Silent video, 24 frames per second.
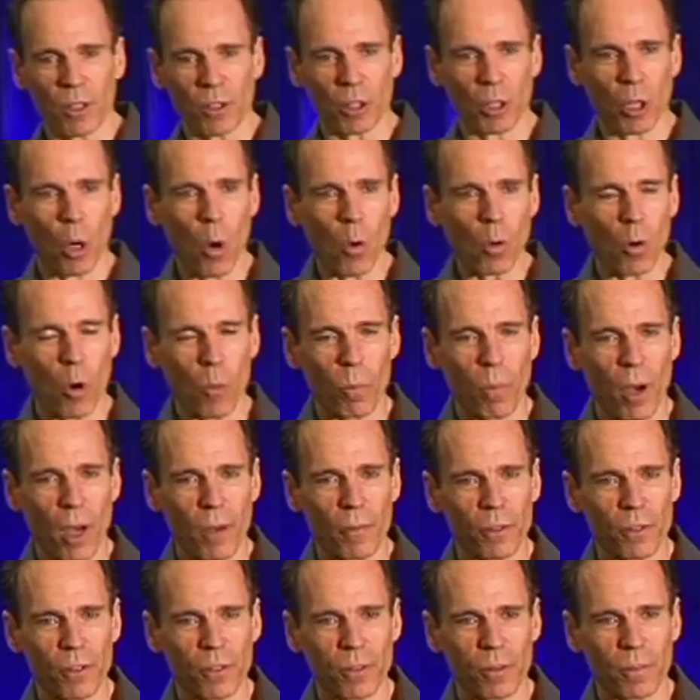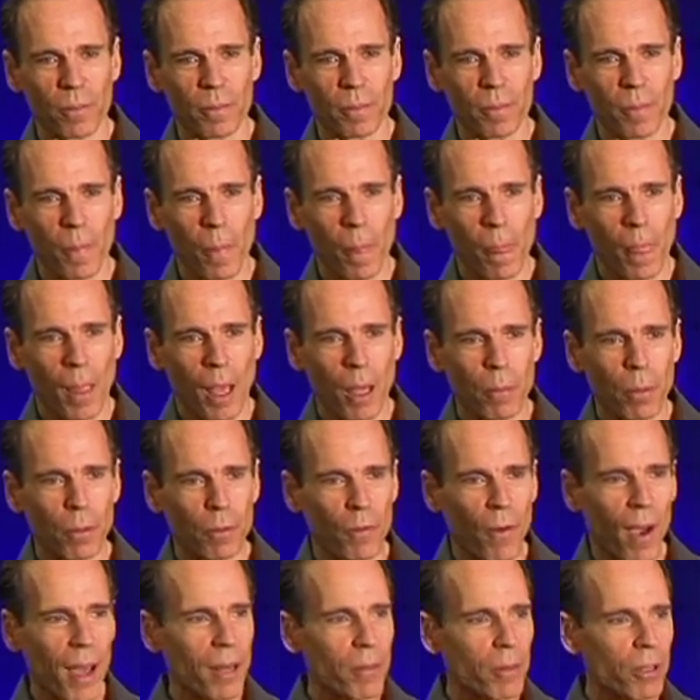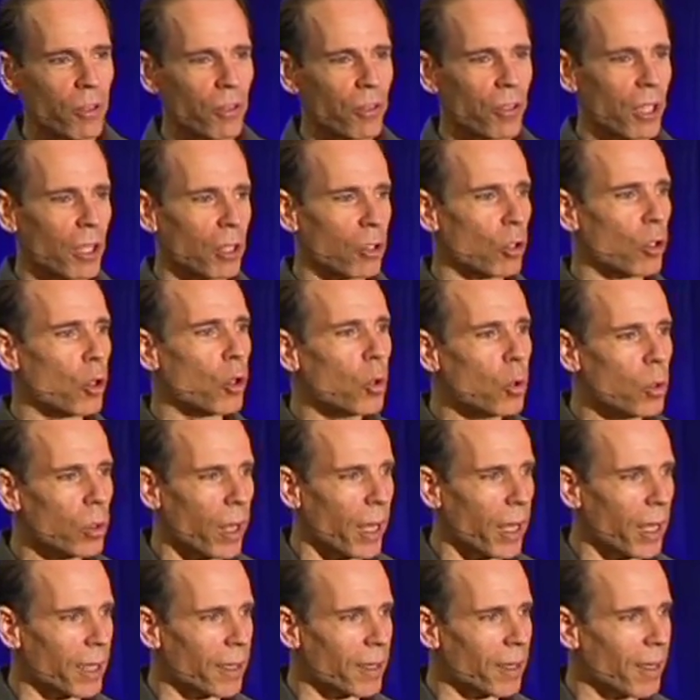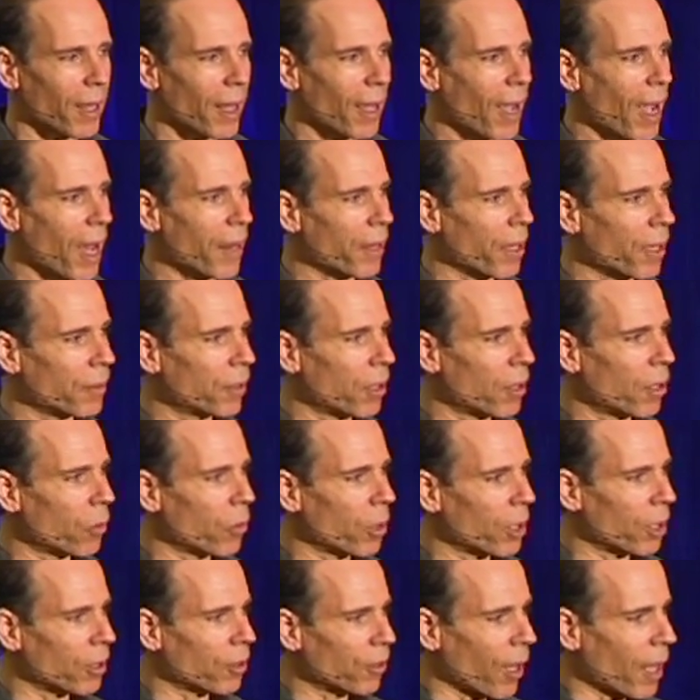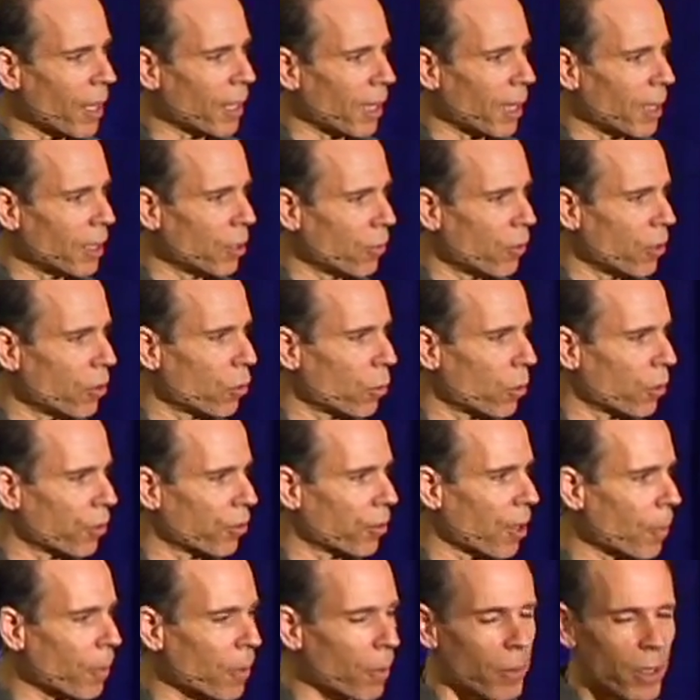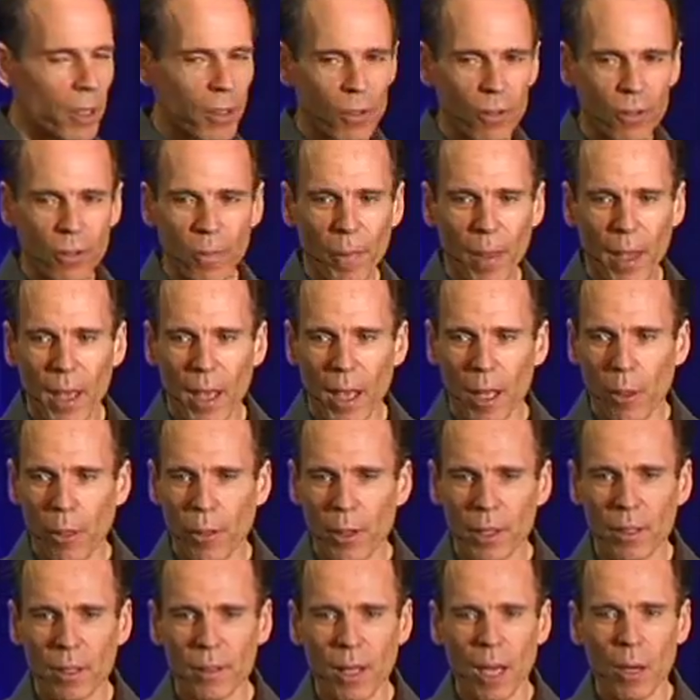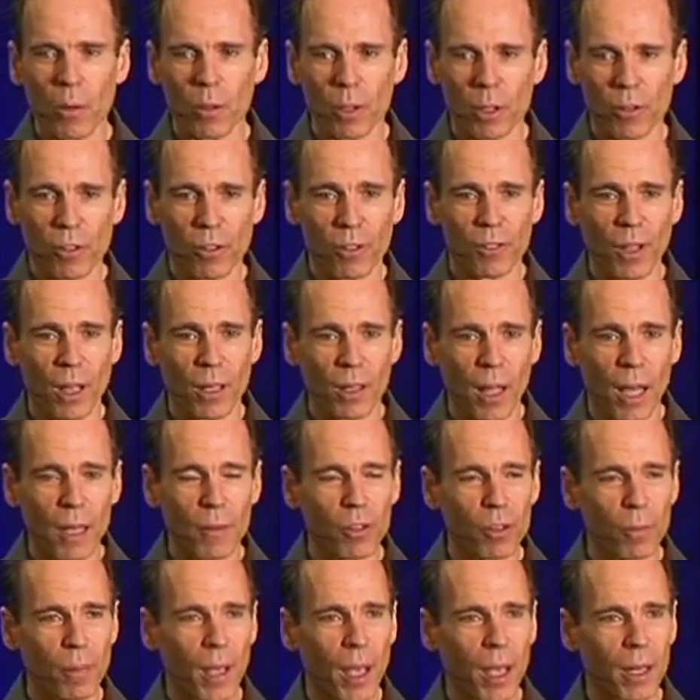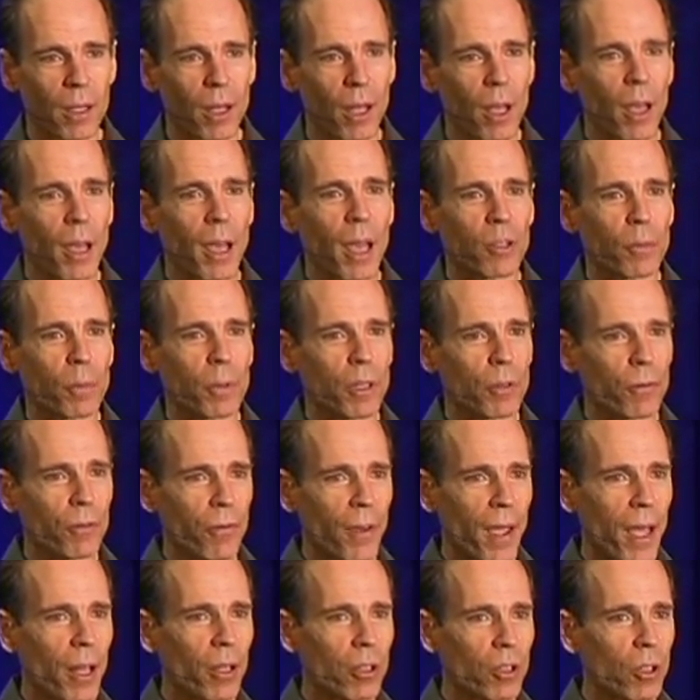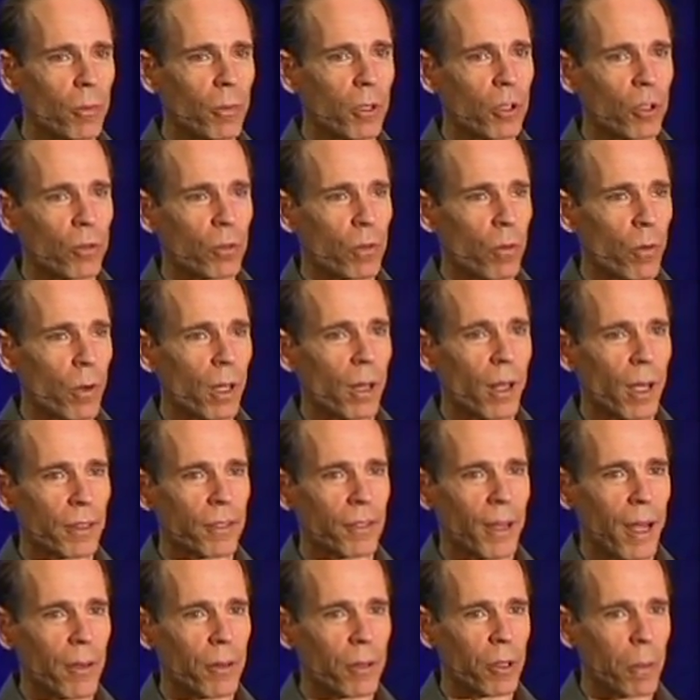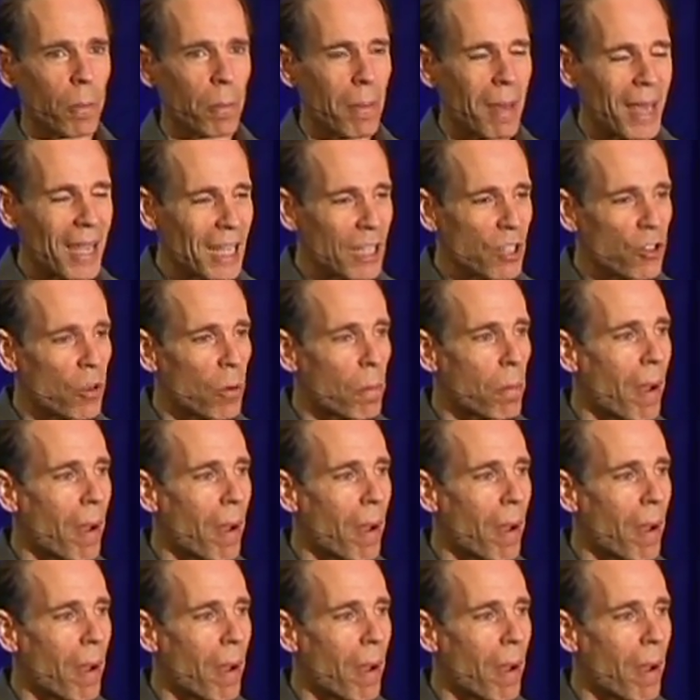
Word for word: into Cocoa Puffs and put vitamin C in Kool-Aid, and the idea that we could take individual supplements and think that that would extend lifespan has been a failure, because we realize now that the major